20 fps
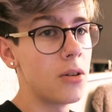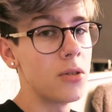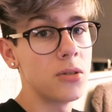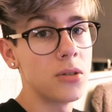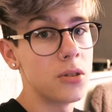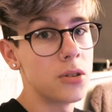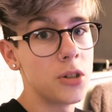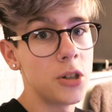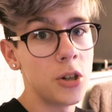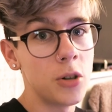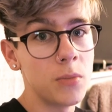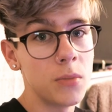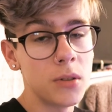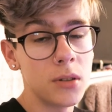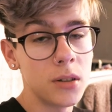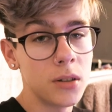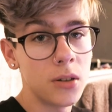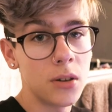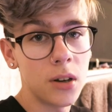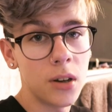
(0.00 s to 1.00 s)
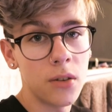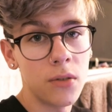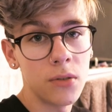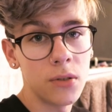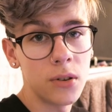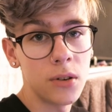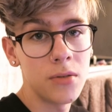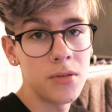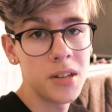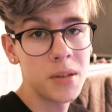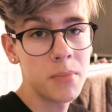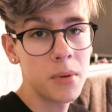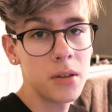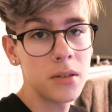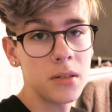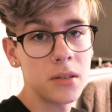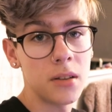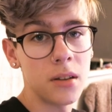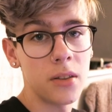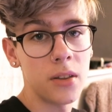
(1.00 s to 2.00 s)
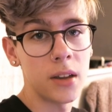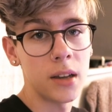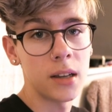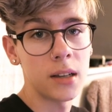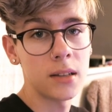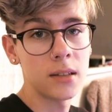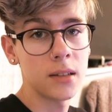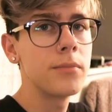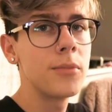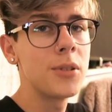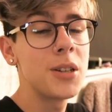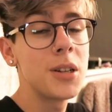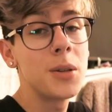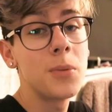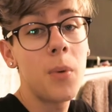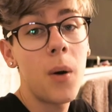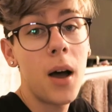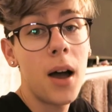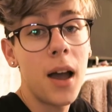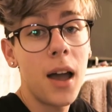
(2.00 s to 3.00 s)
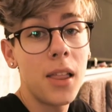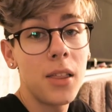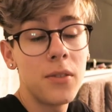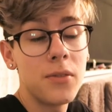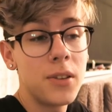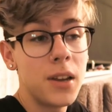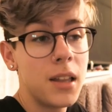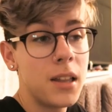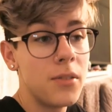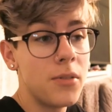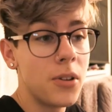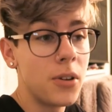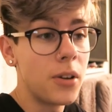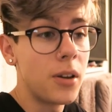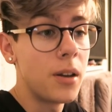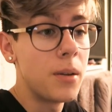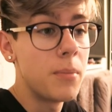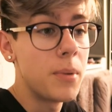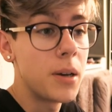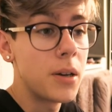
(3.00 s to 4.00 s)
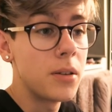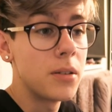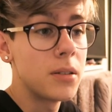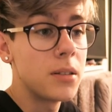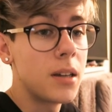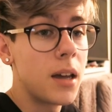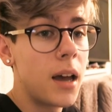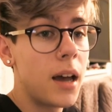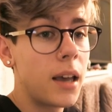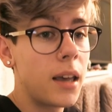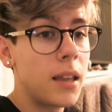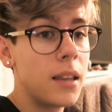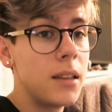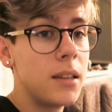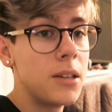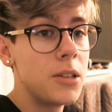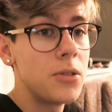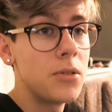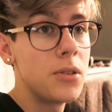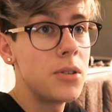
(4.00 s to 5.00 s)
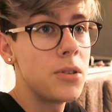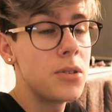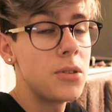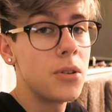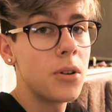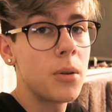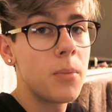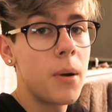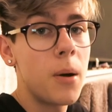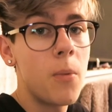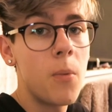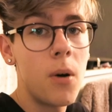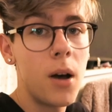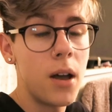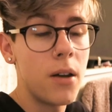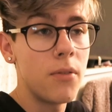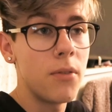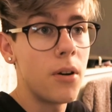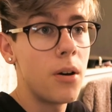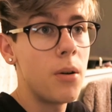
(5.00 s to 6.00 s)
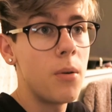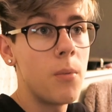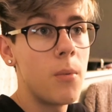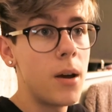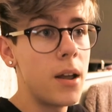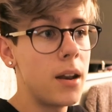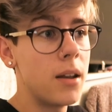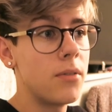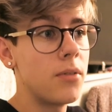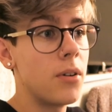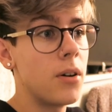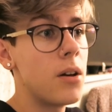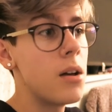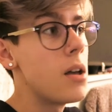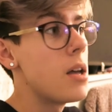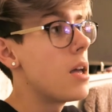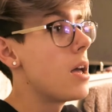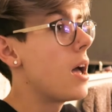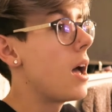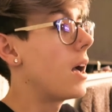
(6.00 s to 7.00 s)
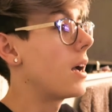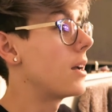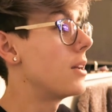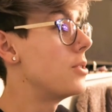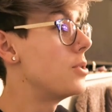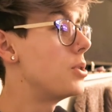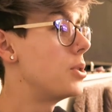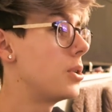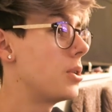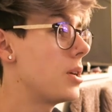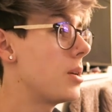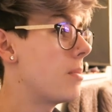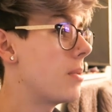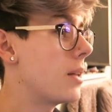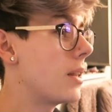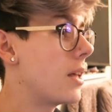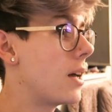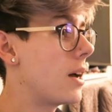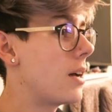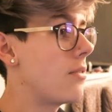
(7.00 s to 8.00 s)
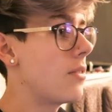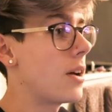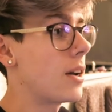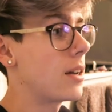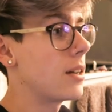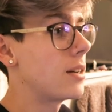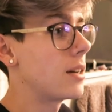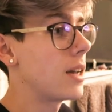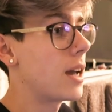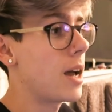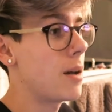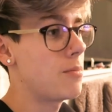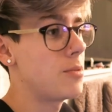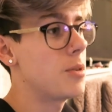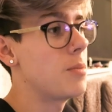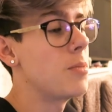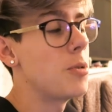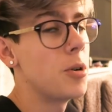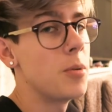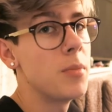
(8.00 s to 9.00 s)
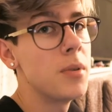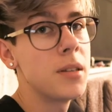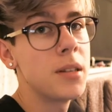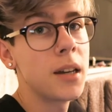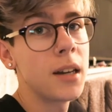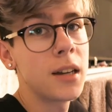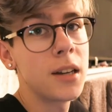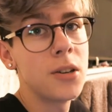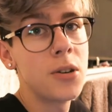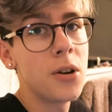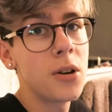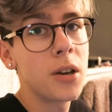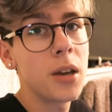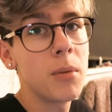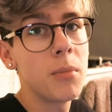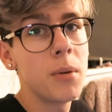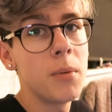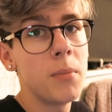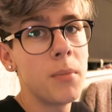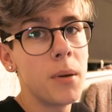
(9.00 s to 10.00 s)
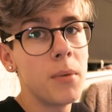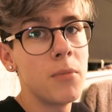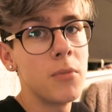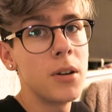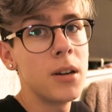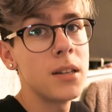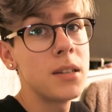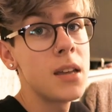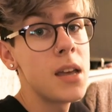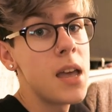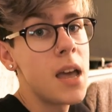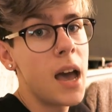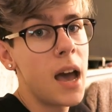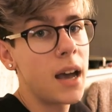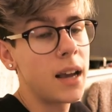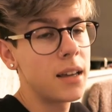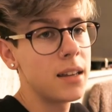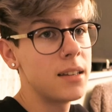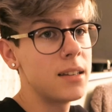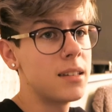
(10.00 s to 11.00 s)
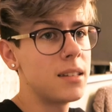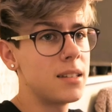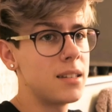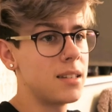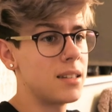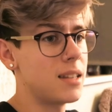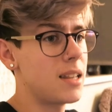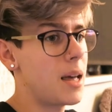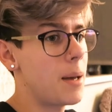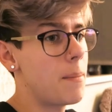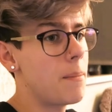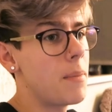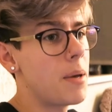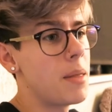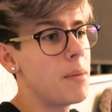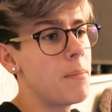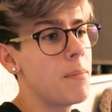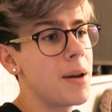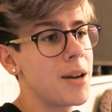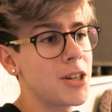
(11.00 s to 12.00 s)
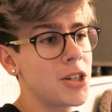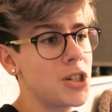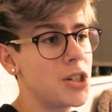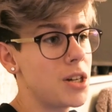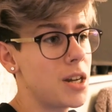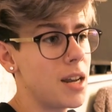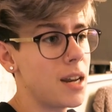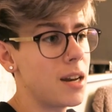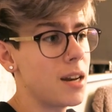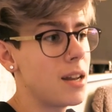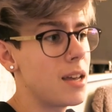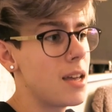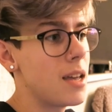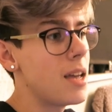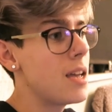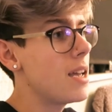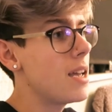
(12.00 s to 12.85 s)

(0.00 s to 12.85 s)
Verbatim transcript: us as humans are looking for a response to things, which is why I love daily vlogging because I can literally just talk about whatever, whenever. I can show you my life, I can capture moments, I can document memories, I can slam my shin